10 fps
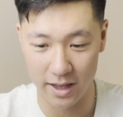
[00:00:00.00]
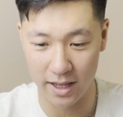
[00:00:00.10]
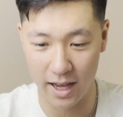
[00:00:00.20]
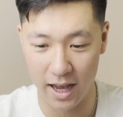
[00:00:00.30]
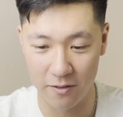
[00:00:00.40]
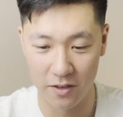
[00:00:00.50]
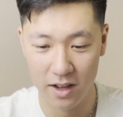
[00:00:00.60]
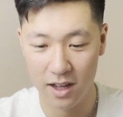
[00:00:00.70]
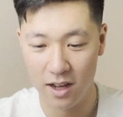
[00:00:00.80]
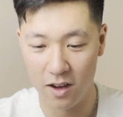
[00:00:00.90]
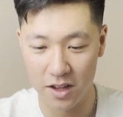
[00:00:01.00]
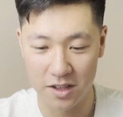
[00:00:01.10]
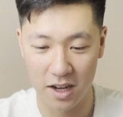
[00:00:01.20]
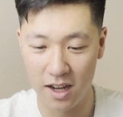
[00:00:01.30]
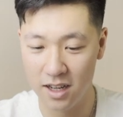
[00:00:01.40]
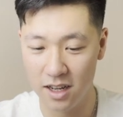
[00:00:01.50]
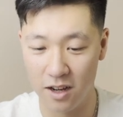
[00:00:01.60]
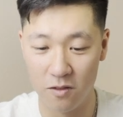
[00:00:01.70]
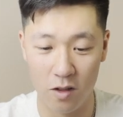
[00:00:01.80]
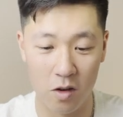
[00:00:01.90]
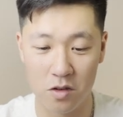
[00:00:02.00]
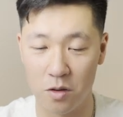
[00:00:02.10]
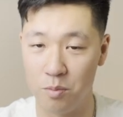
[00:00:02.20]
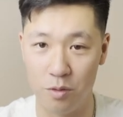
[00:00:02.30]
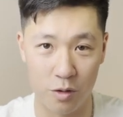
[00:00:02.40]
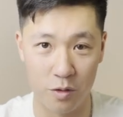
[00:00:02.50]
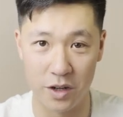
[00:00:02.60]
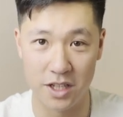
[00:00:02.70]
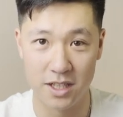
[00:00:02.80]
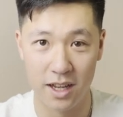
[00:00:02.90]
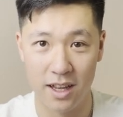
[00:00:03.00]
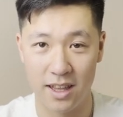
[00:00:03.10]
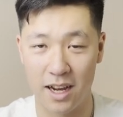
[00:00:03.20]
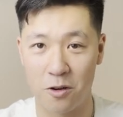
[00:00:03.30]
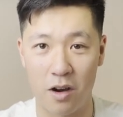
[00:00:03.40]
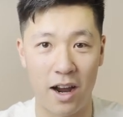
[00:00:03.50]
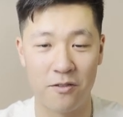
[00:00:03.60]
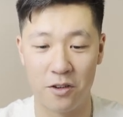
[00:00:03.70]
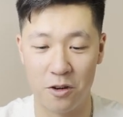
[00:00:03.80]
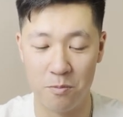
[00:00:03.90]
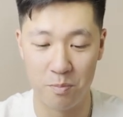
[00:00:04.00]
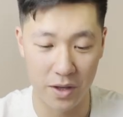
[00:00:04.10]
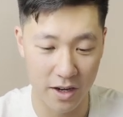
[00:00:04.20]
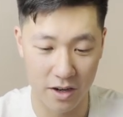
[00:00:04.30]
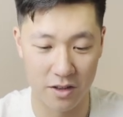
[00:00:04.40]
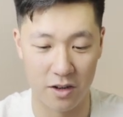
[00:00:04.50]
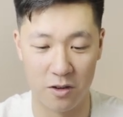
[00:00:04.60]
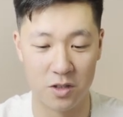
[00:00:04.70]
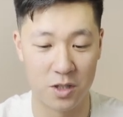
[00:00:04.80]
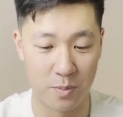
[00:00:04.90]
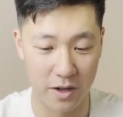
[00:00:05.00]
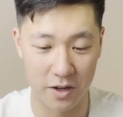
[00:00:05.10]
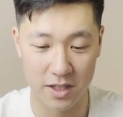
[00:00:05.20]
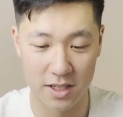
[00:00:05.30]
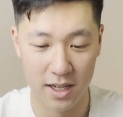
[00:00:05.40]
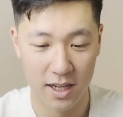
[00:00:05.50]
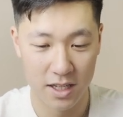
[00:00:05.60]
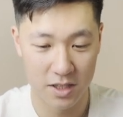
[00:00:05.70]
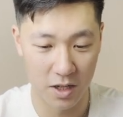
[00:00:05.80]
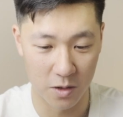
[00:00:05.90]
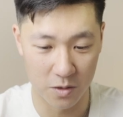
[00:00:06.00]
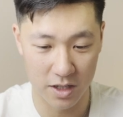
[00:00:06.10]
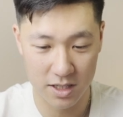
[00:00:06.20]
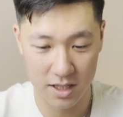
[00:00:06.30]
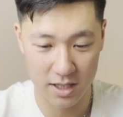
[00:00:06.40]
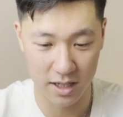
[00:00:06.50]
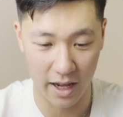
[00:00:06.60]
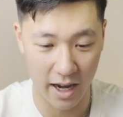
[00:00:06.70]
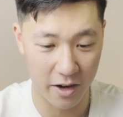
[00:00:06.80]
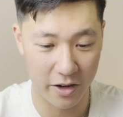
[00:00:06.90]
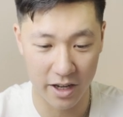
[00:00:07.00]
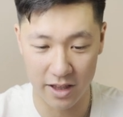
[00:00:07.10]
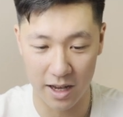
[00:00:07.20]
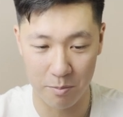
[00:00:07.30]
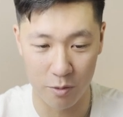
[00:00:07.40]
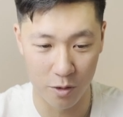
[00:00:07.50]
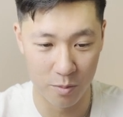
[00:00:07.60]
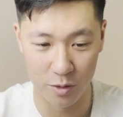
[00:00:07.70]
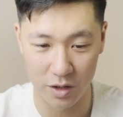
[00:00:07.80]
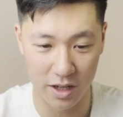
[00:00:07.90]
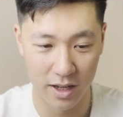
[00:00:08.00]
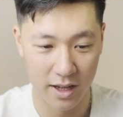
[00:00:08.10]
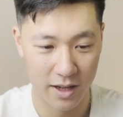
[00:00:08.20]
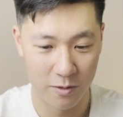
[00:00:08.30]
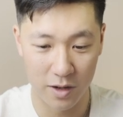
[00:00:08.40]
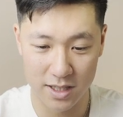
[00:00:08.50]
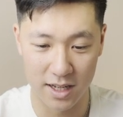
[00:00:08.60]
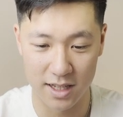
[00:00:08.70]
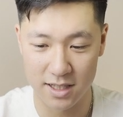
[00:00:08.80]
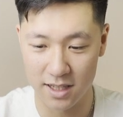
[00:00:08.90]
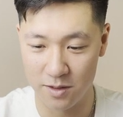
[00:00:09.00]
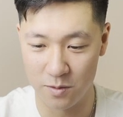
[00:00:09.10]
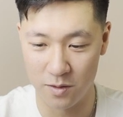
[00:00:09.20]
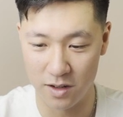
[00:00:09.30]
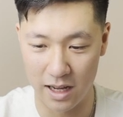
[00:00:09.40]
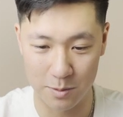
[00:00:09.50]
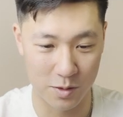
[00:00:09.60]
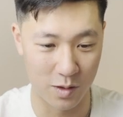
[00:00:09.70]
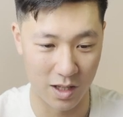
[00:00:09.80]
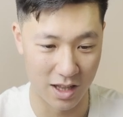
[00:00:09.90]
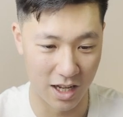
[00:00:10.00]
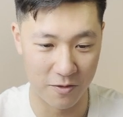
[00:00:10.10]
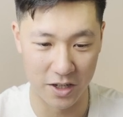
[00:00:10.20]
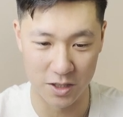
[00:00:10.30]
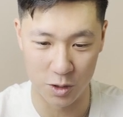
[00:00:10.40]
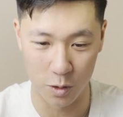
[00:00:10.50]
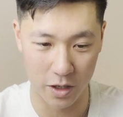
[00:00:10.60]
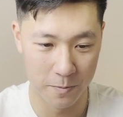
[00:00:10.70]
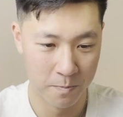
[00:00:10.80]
they have a ton of local breweries that craft their own beer, their own spirits. So this is an area that Port Moody residents absolutely love and enjoy.